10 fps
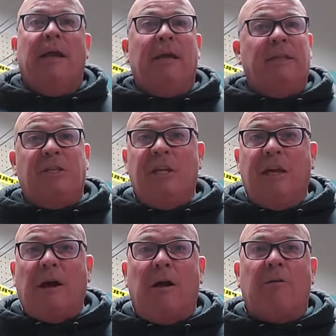in the
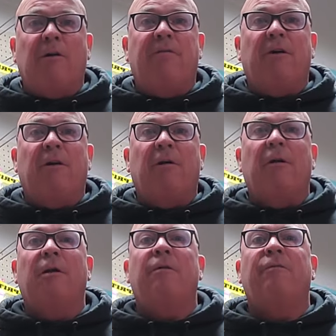Seekonk
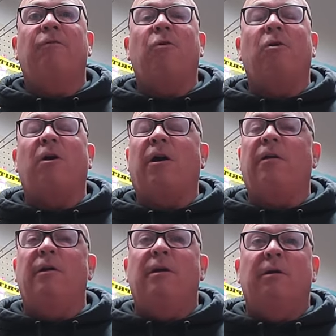River
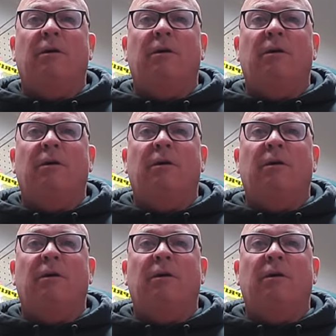for